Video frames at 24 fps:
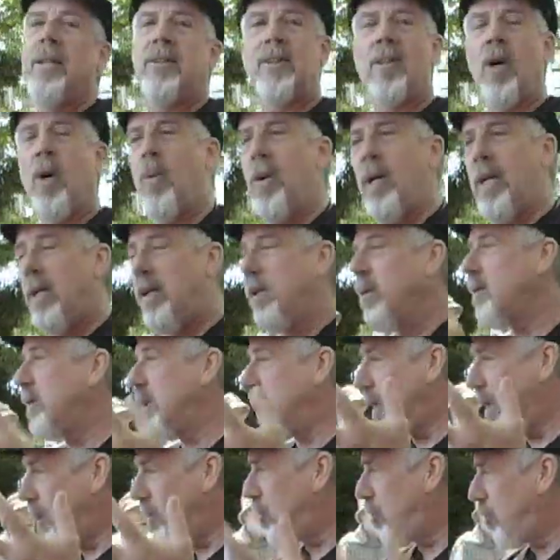So we,
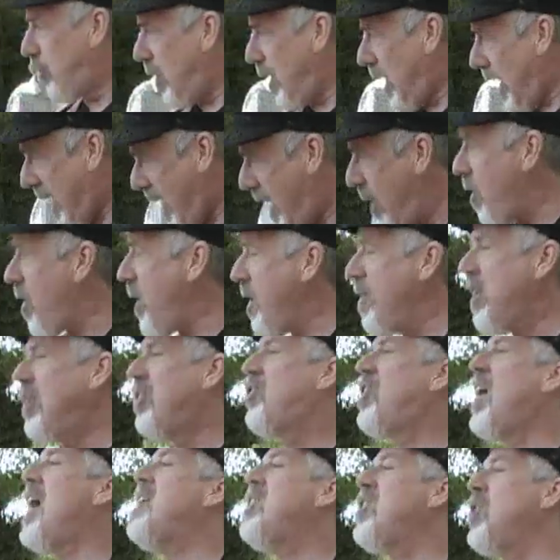hearing the
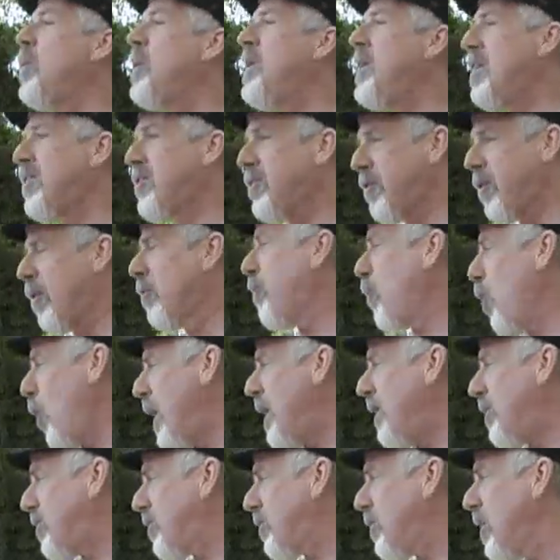genuineness of her
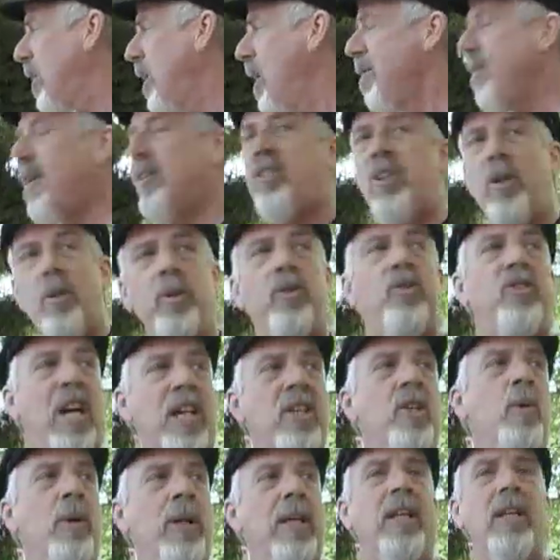voice, that she was
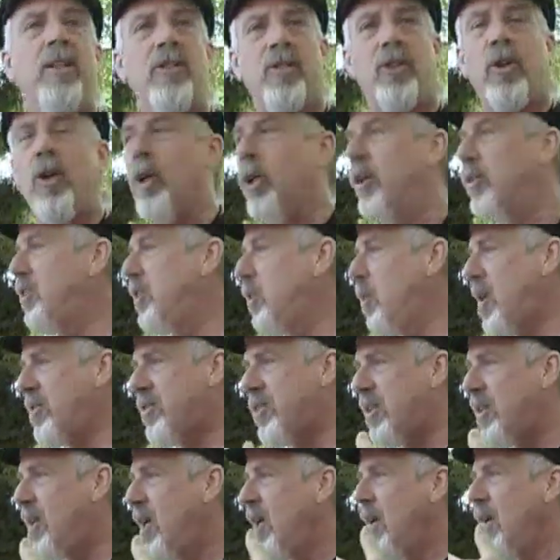genuinely concerned. She
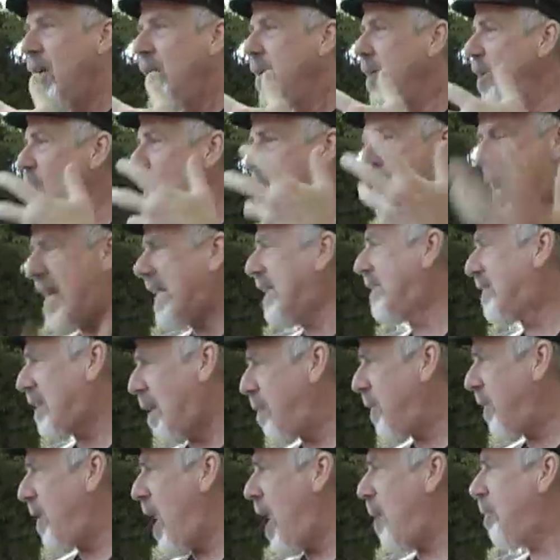wasn't, making
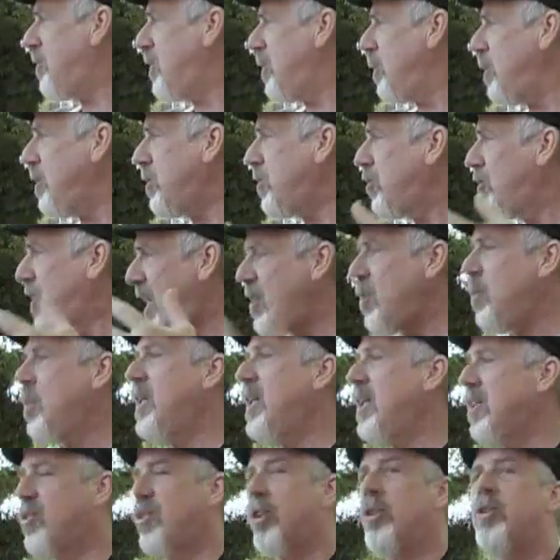something up. She was
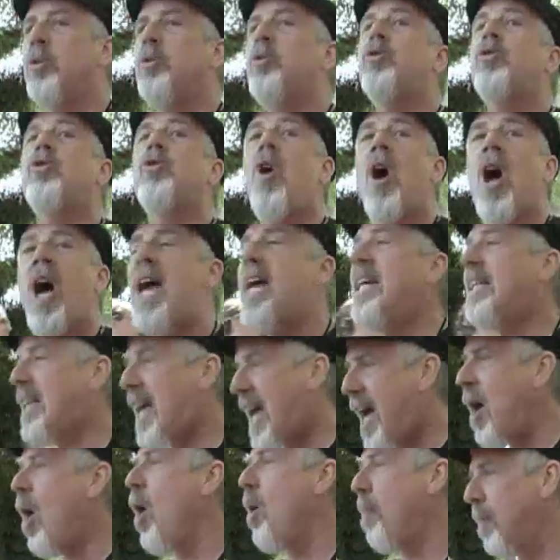genuinely concerned. She was trying to
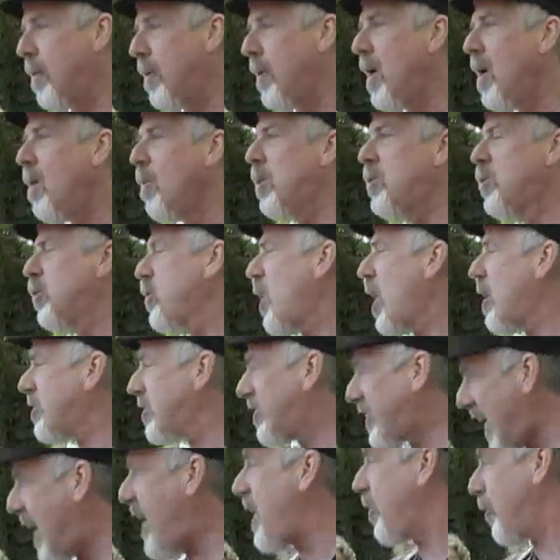help, which was our
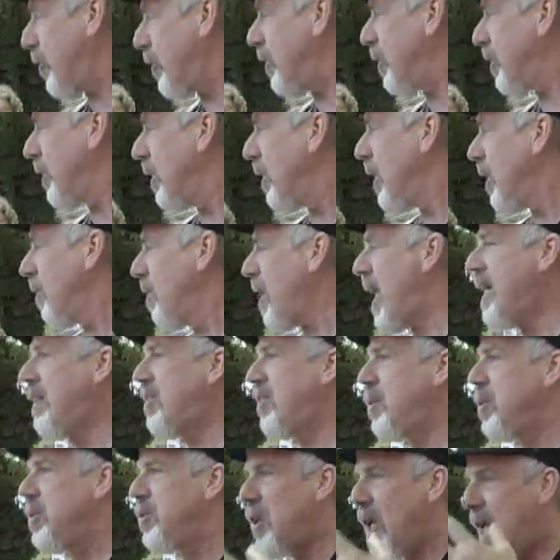standard, right?
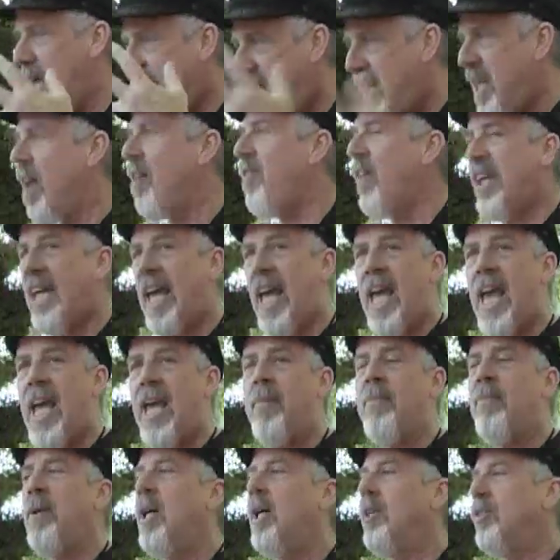She was in on the
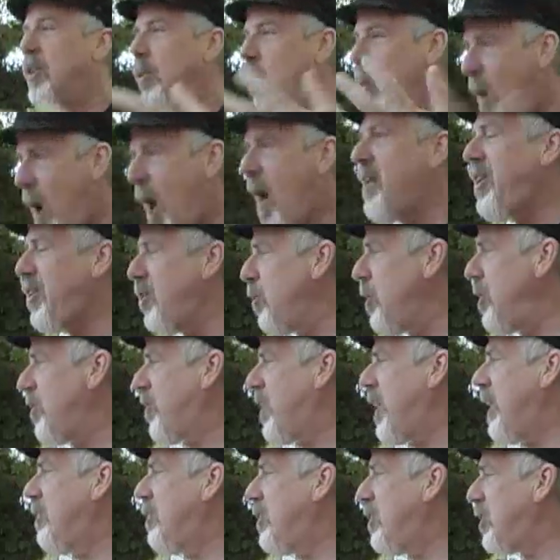game. She wanted to do this
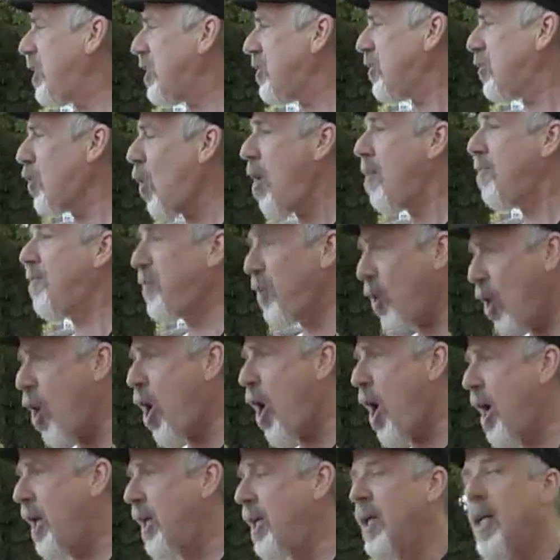thing. She just saw a
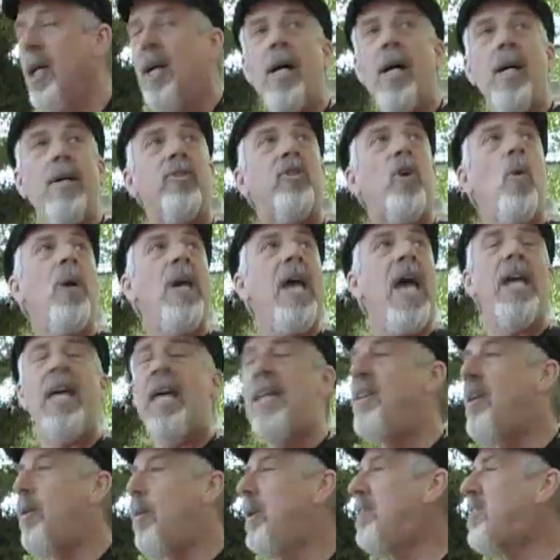flaw. So we
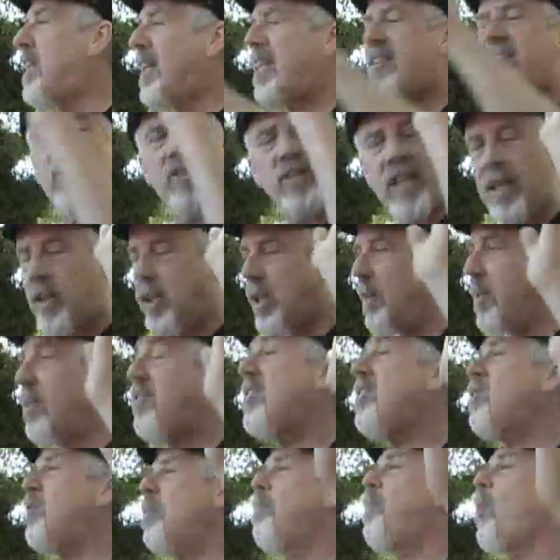said,
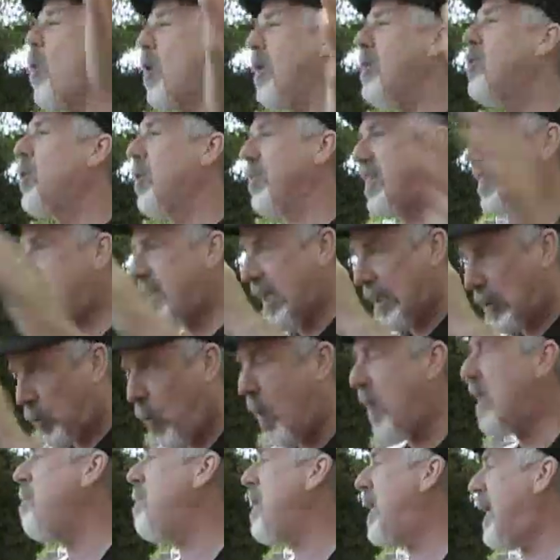this is important to us, let's take
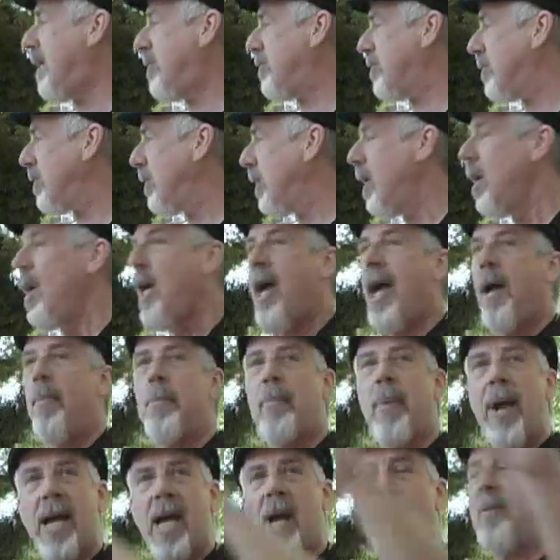20 minutes.
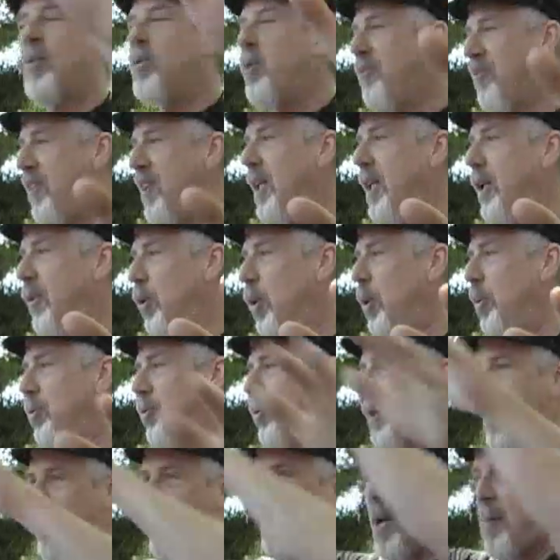Break up into affinity groups.
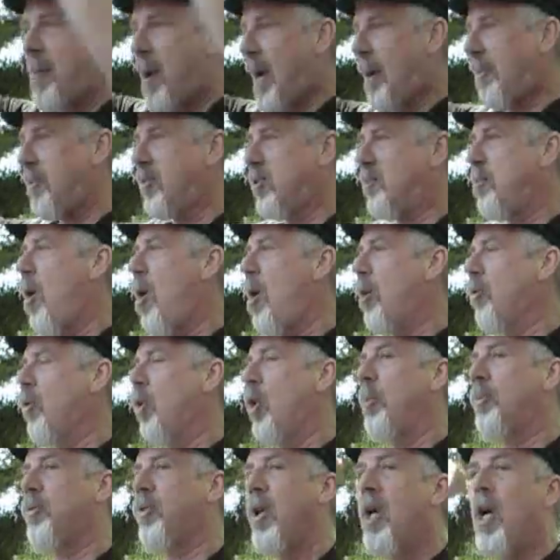Everybody break up into small
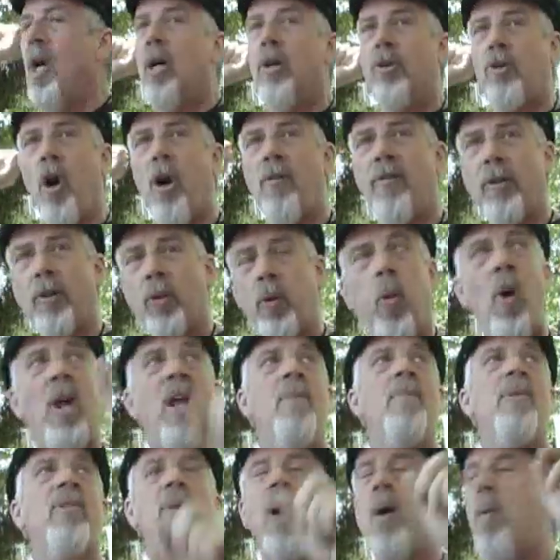groups, talk for 20
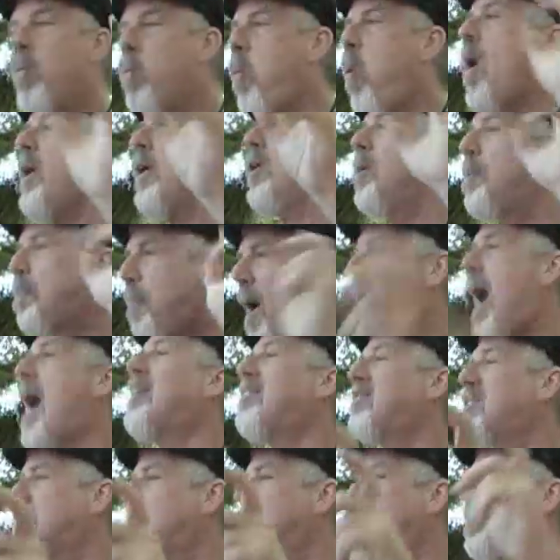minutes about what could
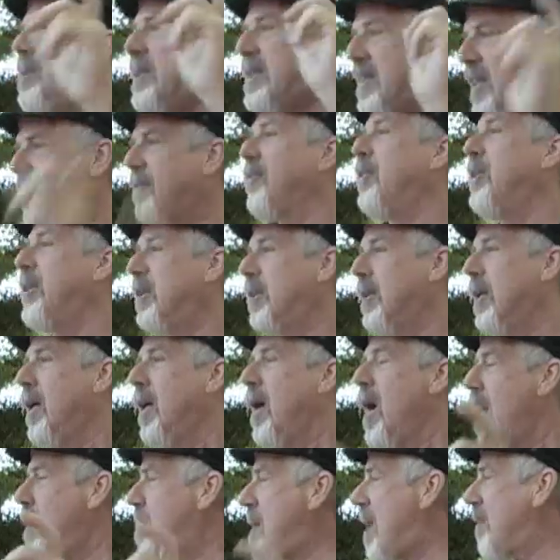possibly be different
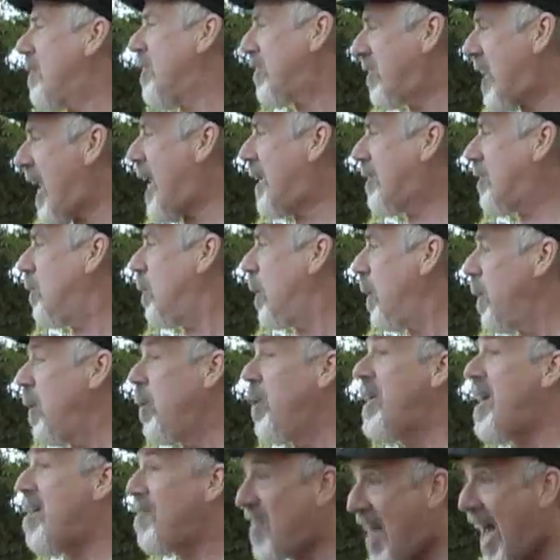about this action where we
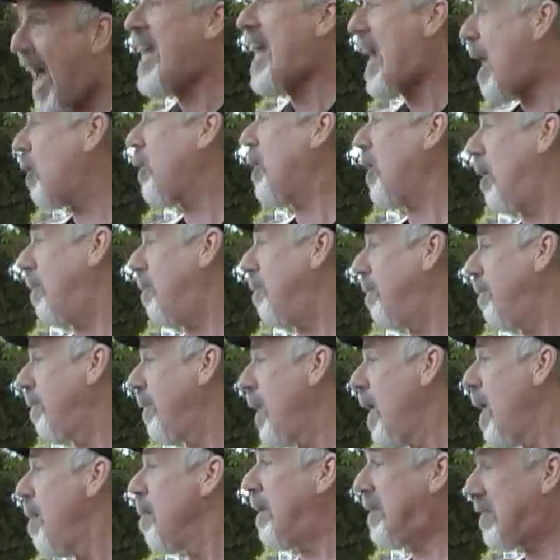wouldn't have that outcome,
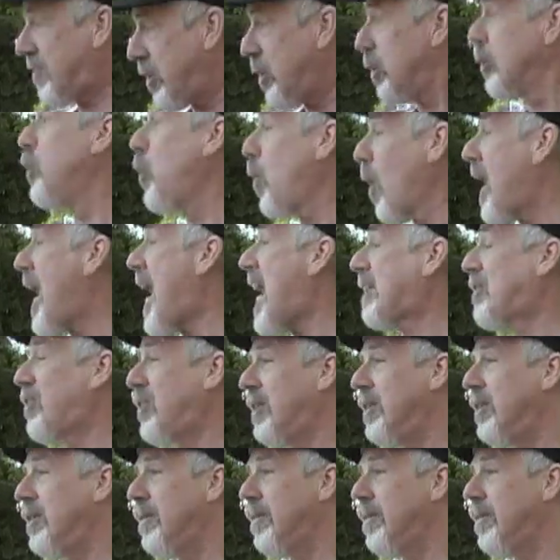but still do our action.